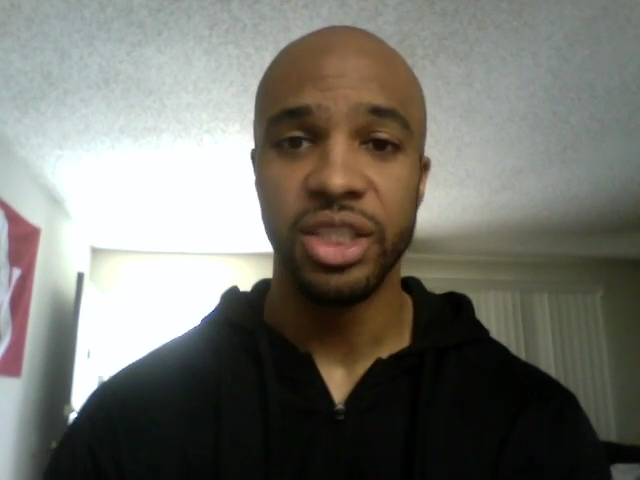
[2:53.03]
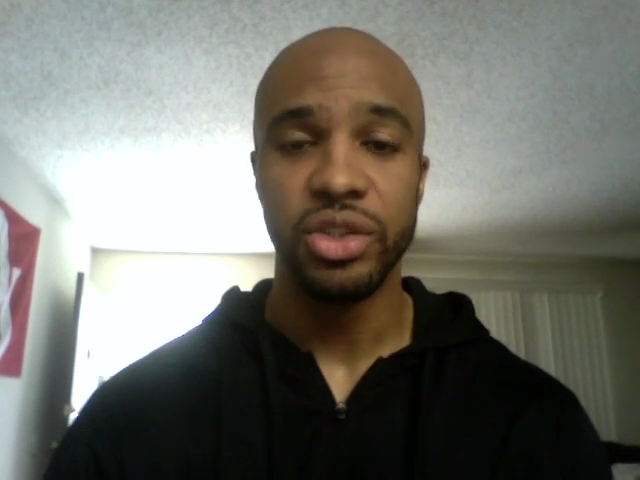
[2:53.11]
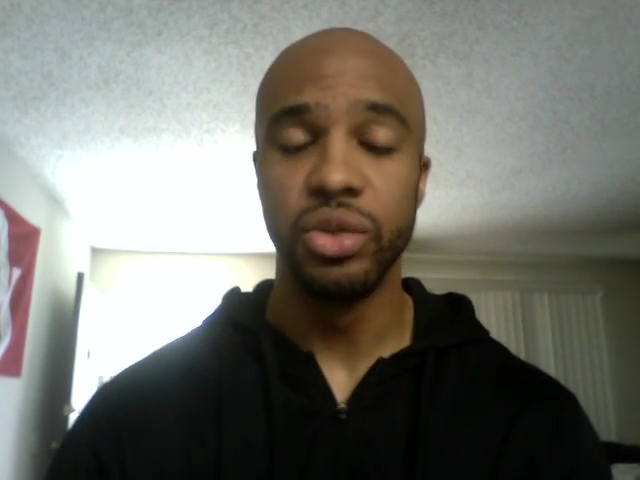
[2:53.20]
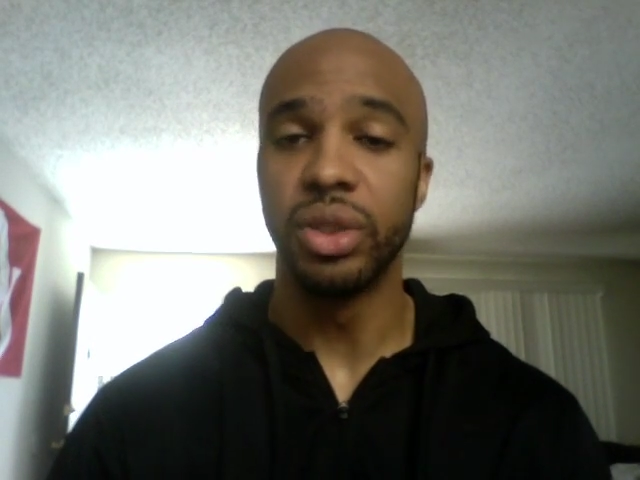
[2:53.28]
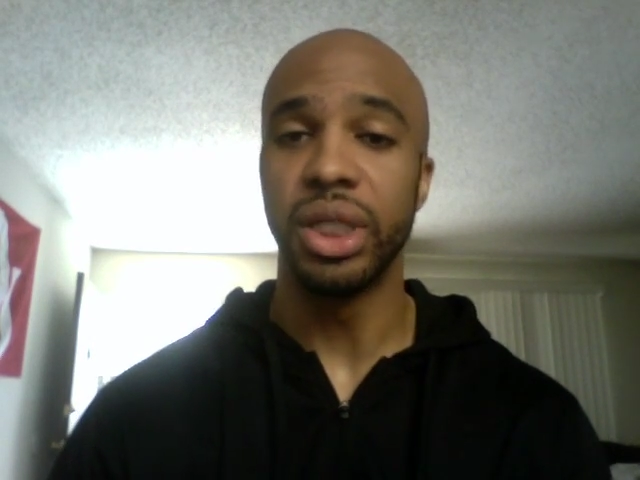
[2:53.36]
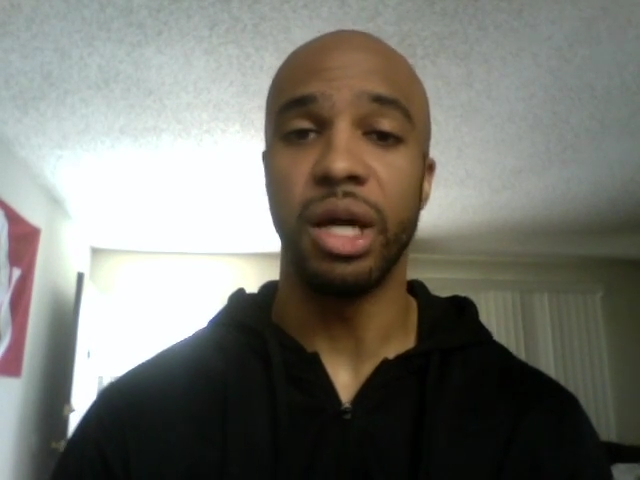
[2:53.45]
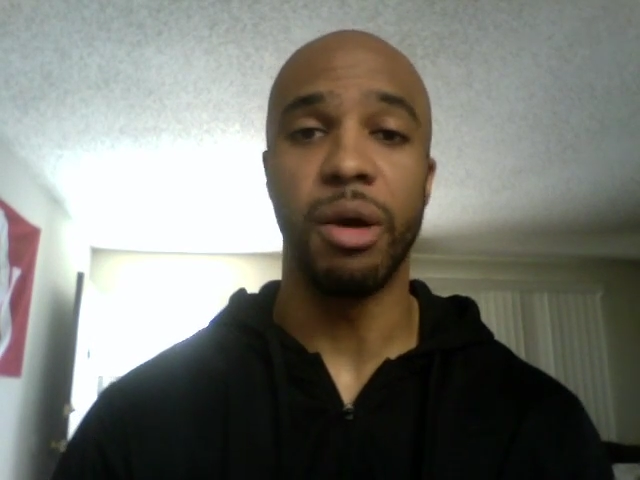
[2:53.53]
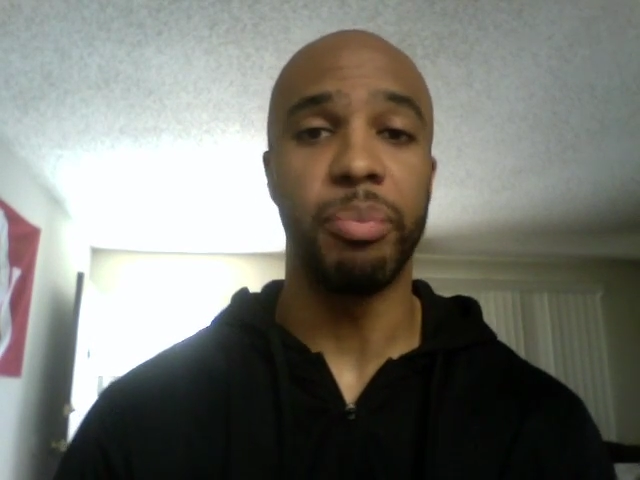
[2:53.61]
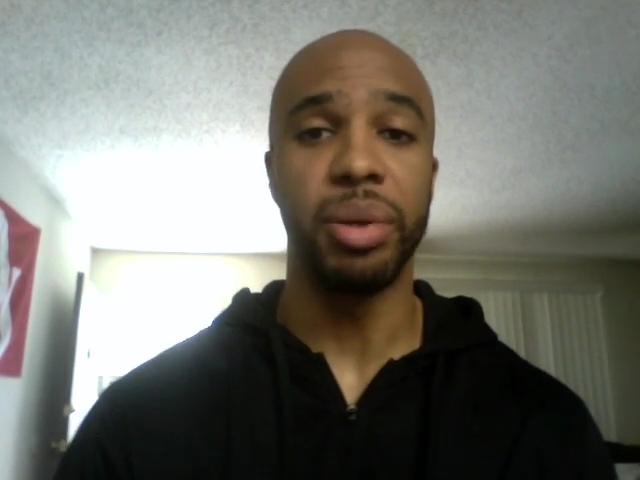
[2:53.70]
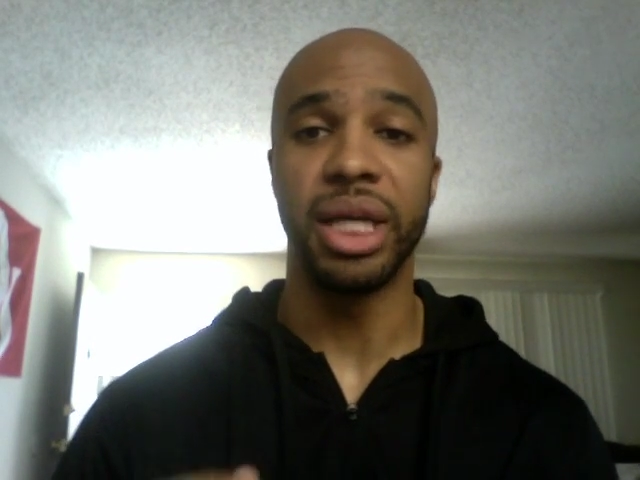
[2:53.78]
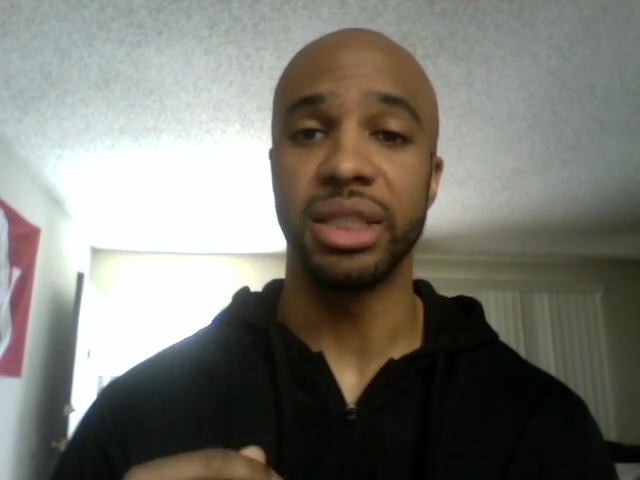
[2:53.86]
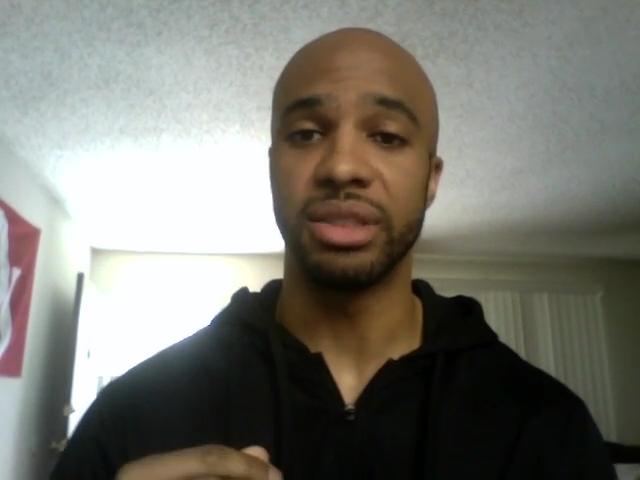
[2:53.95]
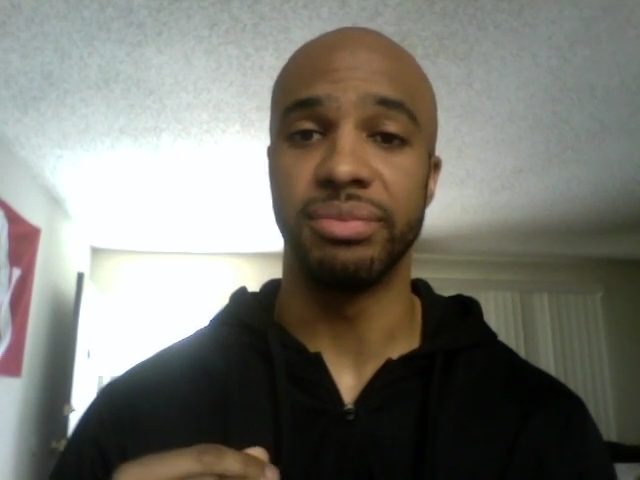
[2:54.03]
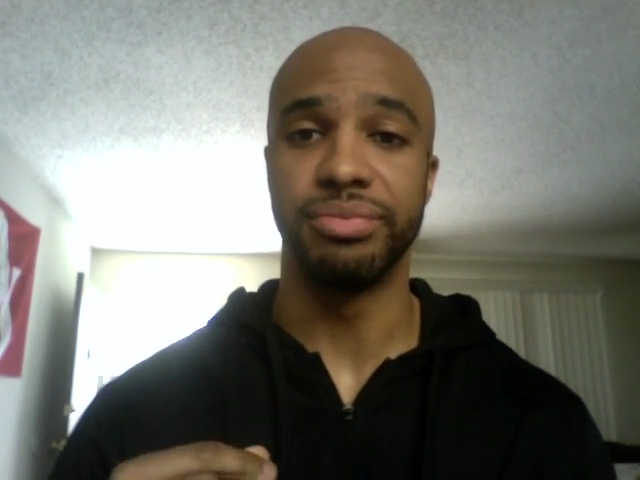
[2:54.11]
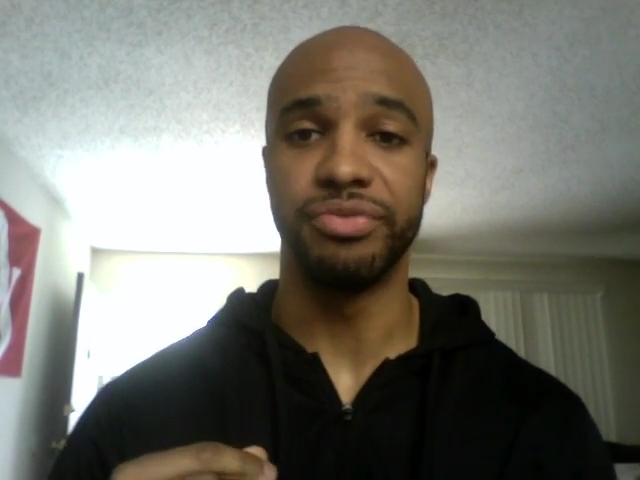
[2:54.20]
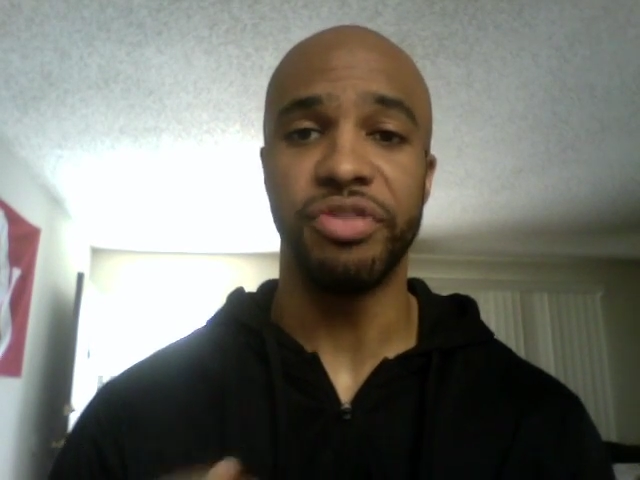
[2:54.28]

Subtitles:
you can help plant some